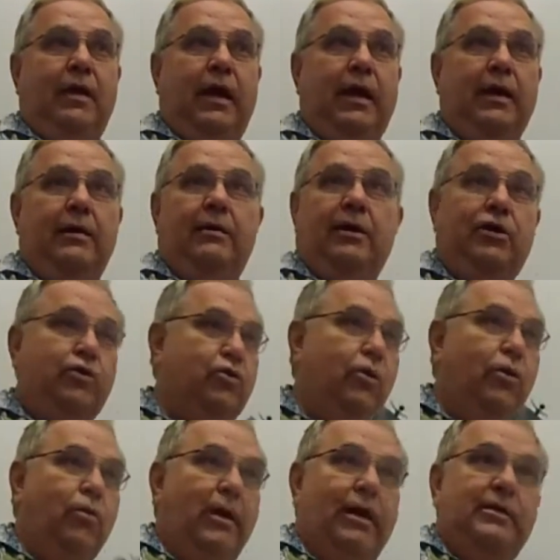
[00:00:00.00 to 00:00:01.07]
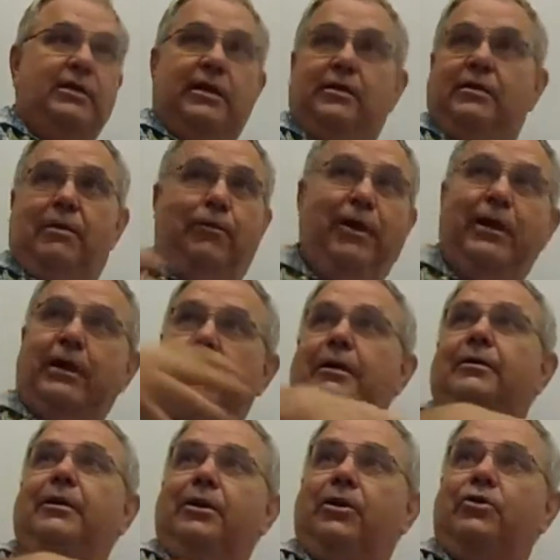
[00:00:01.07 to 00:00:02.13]
and the control rods, they
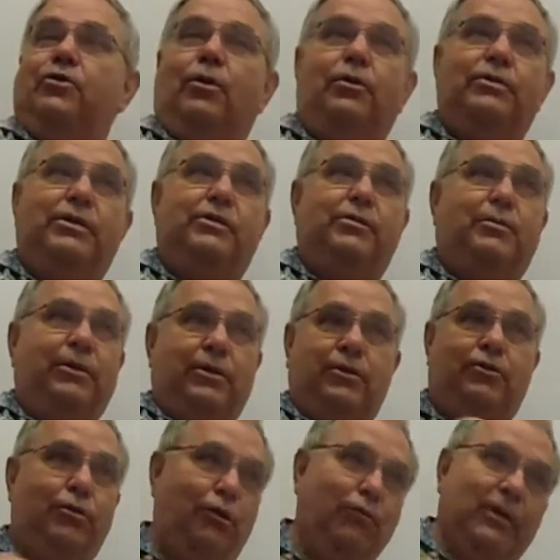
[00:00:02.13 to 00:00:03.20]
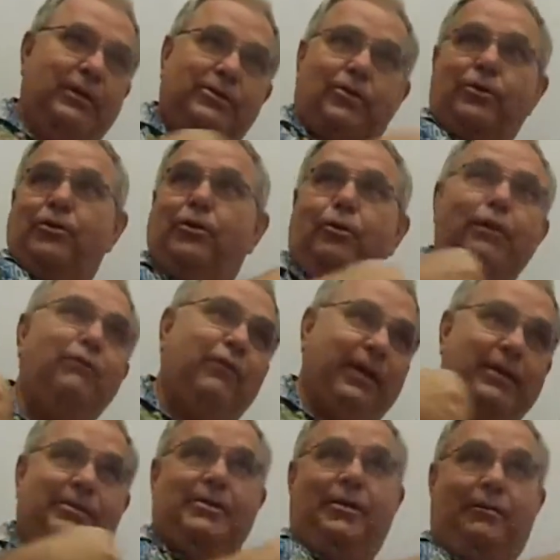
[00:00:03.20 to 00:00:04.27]
reconnected the control system, but the control rods couldn't go in
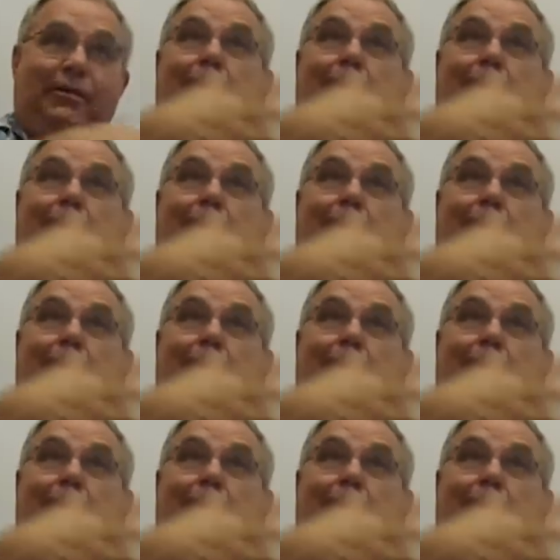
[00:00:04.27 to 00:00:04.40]
fast enough.